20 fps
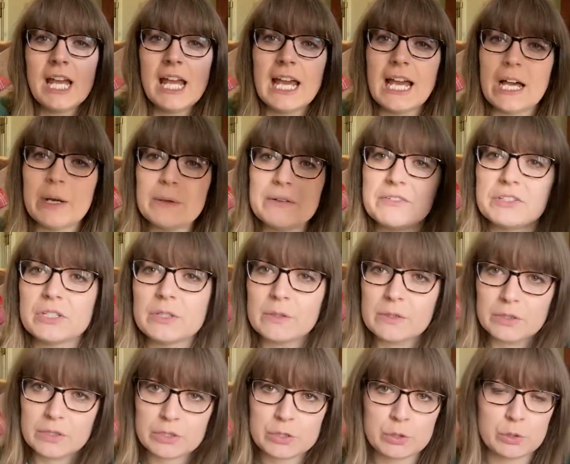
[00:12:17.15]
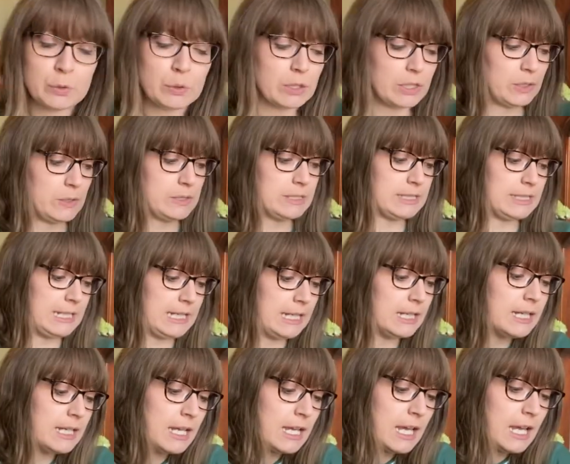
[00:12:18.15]
However, don't look too closely
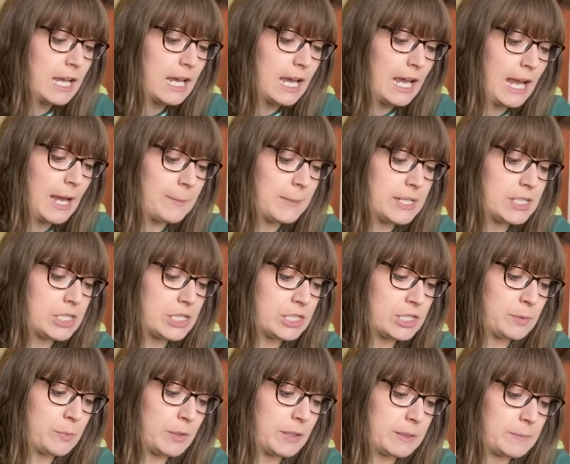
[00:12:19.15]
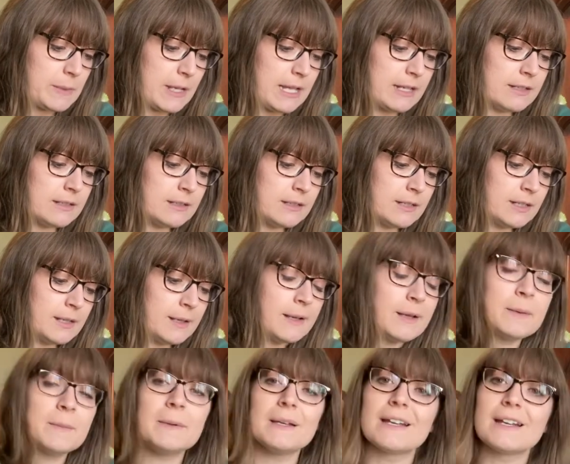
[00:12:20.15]
at my gingerbread men,
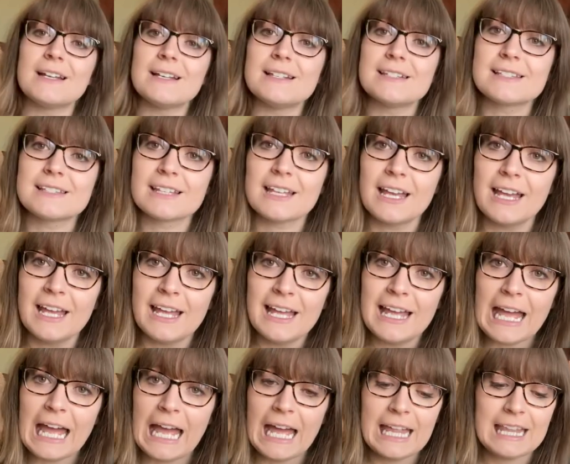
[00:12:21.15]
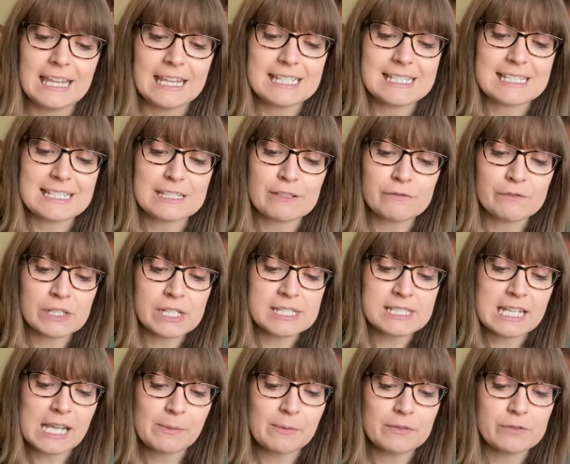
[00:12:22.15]
because this is the first
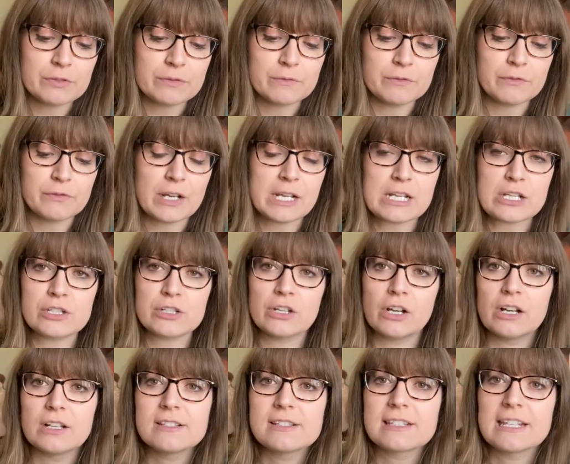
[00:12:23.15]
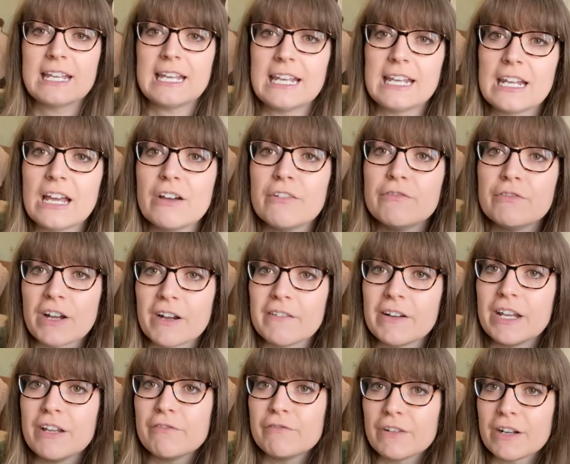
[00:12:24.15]
time I've done French knots in a
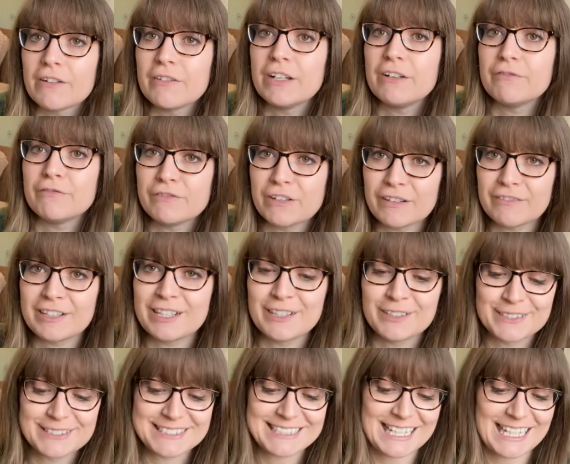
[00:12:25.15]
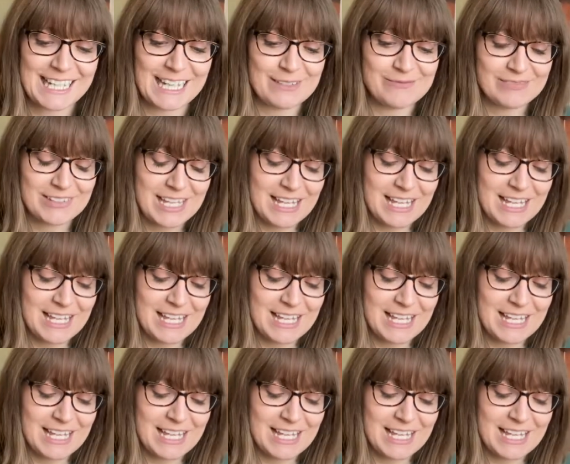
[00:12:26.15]
very long time.